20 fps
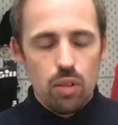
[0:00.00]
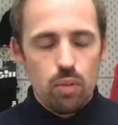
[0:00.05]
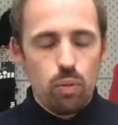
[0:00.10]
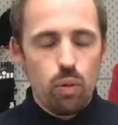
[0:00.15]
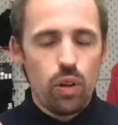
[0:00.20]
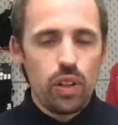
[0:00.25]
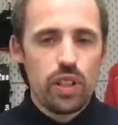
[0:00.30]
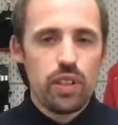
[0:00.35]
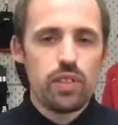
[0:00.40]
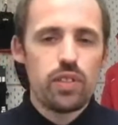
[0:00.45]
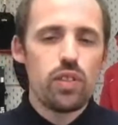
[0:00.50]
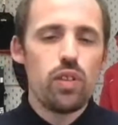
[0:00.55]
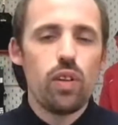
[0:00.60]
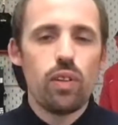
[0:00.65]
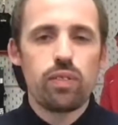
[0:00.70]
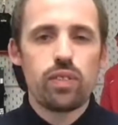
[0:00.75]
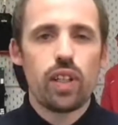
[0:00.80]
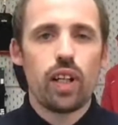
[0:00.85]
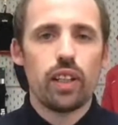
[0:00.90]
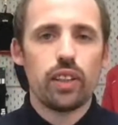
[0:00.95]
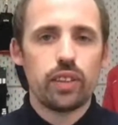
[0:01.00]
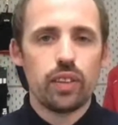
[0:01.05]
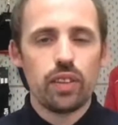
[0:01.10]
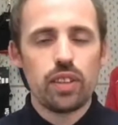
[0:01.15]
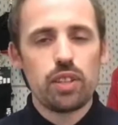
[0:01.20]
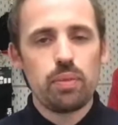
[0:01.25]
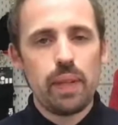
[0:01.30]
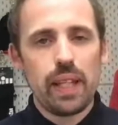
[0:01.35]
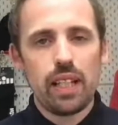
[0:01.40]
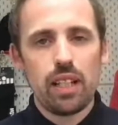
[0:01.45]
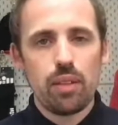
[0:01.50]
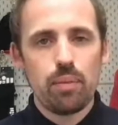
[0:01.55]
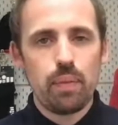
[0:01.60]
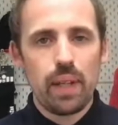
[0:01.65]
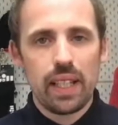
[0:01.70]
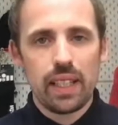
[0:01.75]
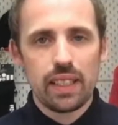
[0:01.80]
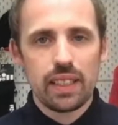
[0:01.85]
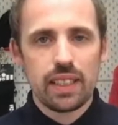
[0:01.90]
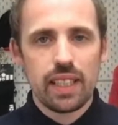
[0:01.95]
What you sort of touched on to me that
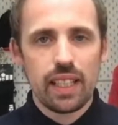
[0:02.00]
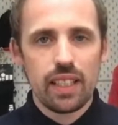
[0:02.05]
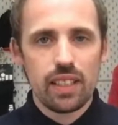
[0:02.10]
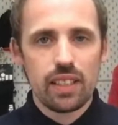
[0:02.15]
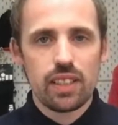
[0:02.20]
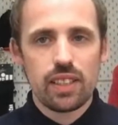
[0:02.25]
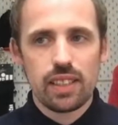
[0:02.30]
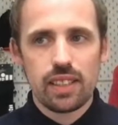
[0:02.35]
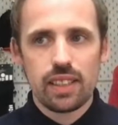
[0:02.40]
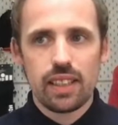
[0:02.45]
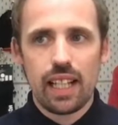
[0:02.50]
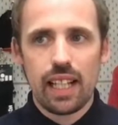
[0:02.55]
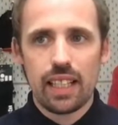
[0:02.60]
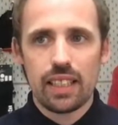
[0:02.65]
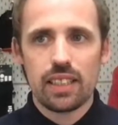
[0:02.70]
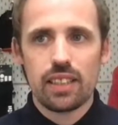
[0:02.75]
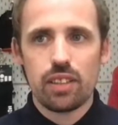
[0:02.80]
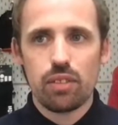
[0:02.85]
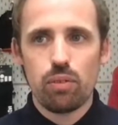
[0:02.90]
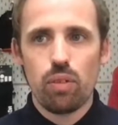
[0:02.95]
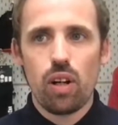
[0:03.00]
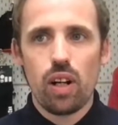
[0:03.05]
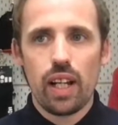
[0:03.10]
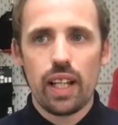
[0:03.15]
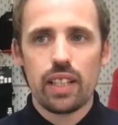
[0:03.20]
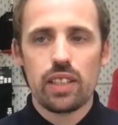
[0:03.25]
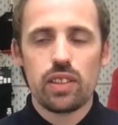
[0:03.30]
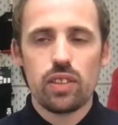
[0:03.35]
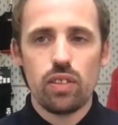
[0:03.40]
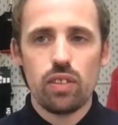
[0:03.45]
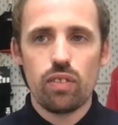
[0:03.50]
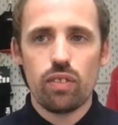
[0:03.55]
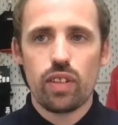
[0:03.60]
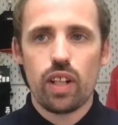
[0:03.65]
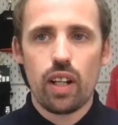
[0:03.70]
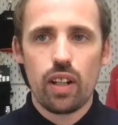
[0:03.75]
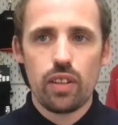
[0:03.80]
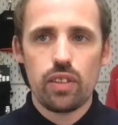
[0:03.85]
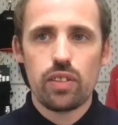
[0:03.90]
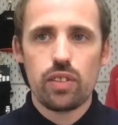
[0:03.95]
makes sense as to why it's sort of
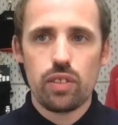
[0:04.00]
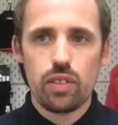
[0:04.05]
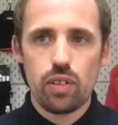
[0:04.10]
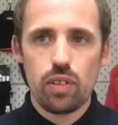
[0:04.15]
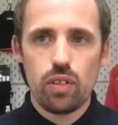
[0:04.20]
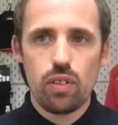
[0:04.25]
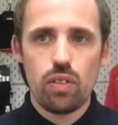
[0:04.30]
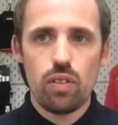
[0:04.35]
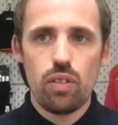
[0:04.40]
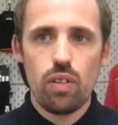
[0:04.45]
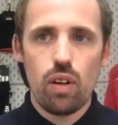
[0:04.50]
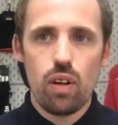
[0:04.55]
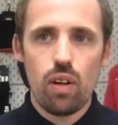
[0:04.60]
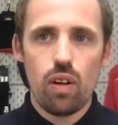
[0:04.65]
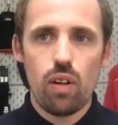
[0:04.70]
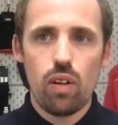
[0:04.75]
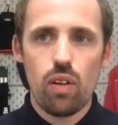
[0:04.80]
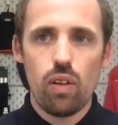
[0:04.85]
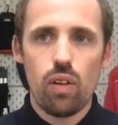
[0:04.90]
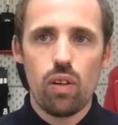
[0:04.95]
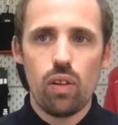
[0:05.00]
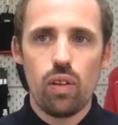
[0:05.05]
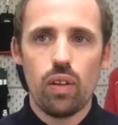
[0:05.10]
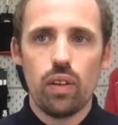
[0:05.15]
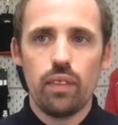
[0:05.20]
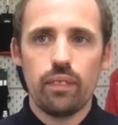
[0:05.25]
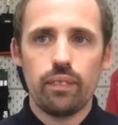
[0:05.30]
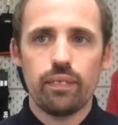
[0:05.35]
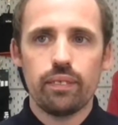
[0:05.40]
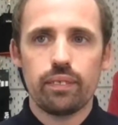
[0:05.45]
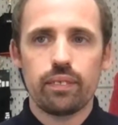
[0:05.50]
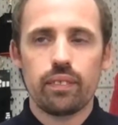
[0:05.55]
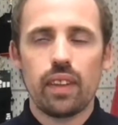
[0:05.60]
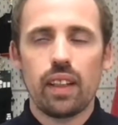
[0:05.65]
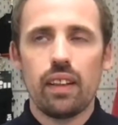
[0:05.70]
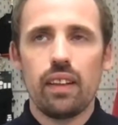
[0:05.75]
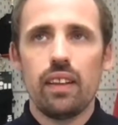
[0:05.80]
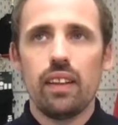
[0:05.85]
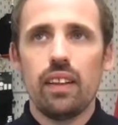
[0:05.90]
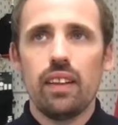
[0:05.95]
coastal, or
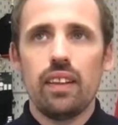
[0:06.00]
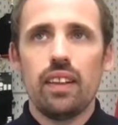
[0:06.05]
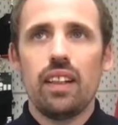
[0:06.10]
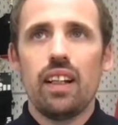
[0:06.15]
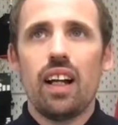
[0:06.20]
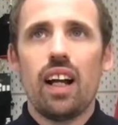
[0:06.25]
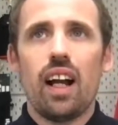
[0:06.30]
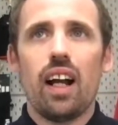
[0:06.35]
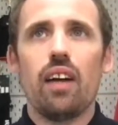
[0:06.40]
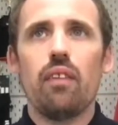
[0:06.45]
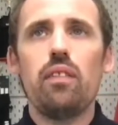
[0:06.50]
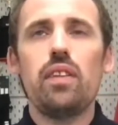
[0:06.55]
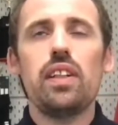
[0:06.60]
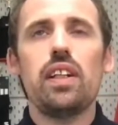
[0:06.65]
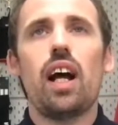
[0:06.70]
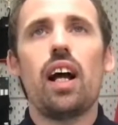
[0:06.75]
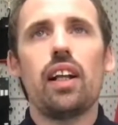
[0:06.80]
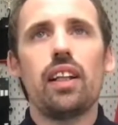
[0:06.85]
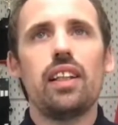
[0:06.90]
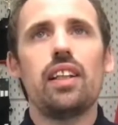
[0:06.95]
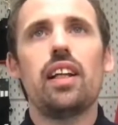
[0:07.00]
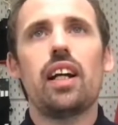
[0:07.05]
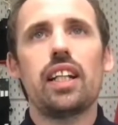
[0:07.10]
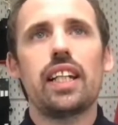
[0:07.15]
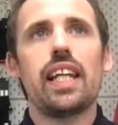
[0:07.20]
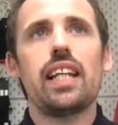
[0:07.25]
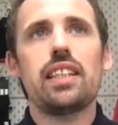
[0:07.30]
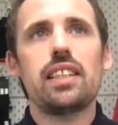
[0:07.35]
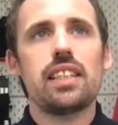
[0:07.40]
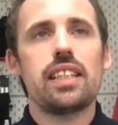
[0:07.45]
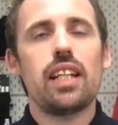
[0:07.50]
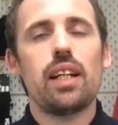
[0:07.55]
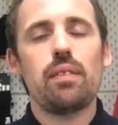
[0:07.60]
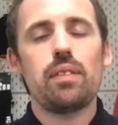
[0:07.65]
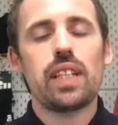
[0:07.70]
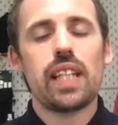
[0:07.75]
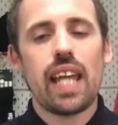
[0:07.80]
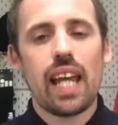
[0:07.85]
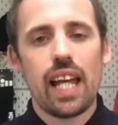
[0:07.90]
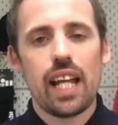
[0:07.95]
I guess it
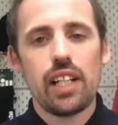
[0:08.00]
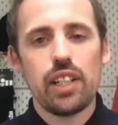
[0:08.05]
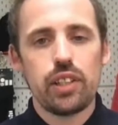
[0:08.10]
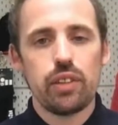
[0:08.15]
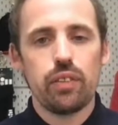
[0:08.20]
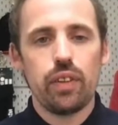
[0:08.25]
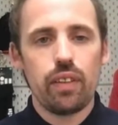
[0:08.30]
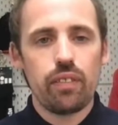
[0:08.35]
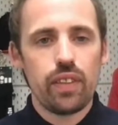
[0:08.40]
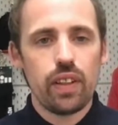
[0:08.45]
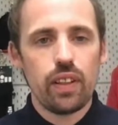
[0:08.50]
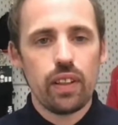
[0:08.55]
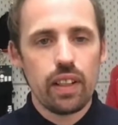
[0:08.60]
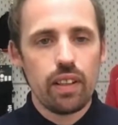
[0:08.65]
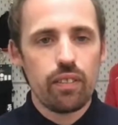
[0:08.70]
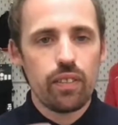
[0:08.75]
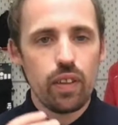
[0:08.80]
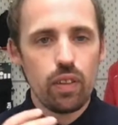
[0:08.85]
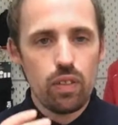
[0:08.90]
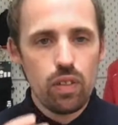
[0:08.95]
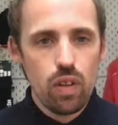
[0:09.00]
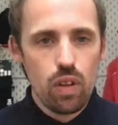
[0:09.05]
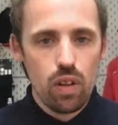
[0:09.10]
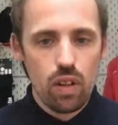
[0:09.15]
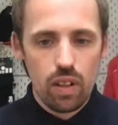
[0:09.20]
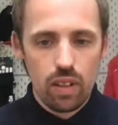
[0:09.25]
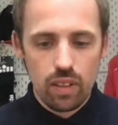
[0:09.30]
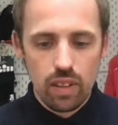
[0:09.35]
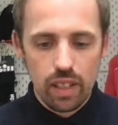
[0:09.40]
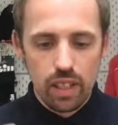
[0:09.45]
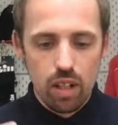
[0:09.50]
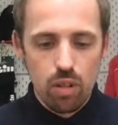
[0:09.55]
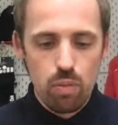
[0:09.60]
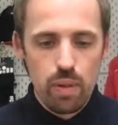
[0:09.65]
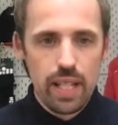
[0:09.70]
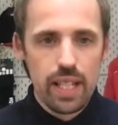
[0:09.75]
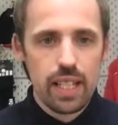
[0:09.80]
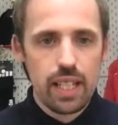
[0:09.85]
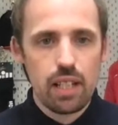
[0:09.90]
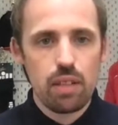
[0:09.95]
sounds casual. If you're not like a
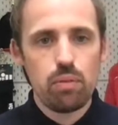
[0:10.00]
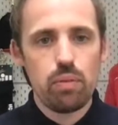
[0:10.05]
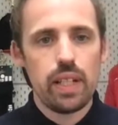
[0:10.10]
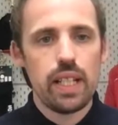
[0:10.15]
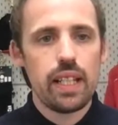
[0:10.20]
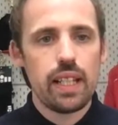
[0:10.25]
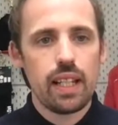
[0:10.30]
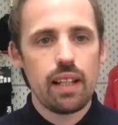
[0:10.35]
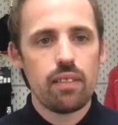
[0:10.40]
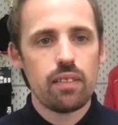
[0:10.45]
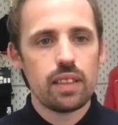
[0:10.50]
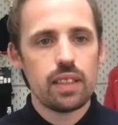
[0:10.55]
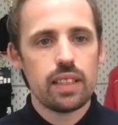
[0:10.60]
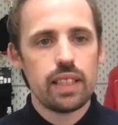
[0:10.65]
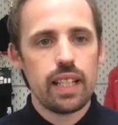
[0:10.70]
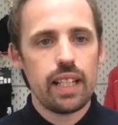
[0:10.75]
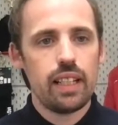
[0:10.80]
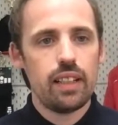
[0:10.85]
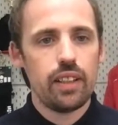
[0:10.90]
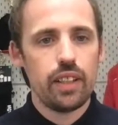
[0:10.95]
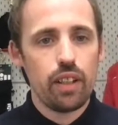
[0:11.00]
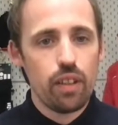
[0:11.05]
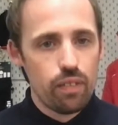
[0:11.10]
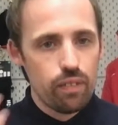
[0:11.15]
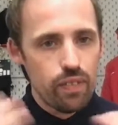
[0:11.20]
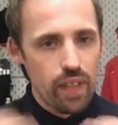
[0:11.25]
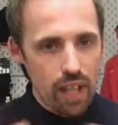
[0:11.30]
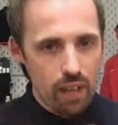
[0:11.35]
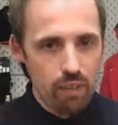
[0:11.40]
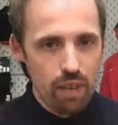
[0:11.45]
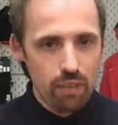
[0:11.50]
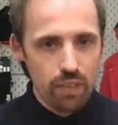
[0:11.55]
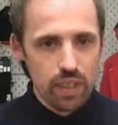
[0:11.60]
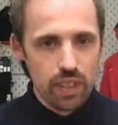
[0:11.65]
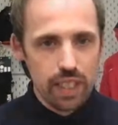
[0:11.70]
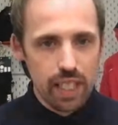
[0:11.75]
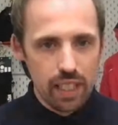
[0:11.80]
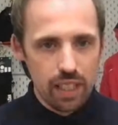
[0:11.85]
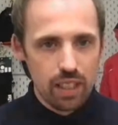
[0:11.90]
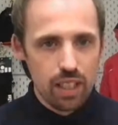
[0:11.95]
week in, week out sailor, you're a fair weather
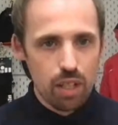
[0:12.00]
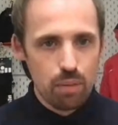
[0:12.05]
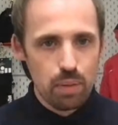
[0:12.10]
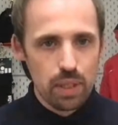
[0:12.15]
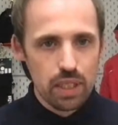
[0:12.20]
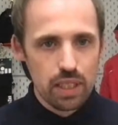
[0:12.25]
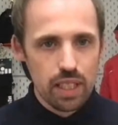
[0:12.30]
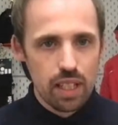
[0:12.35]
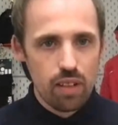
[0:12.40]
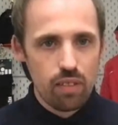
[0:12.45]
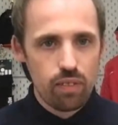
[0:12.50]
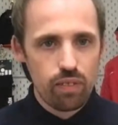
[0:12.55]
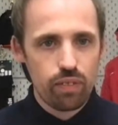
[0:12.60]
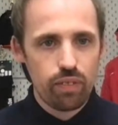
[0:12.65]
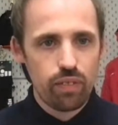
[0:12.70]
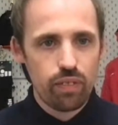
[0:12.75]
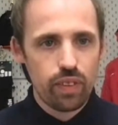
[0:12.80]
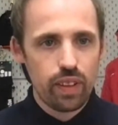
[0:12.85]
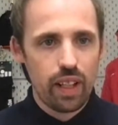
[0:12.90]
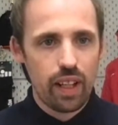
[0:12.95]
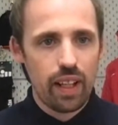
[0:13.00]
sailor like myself,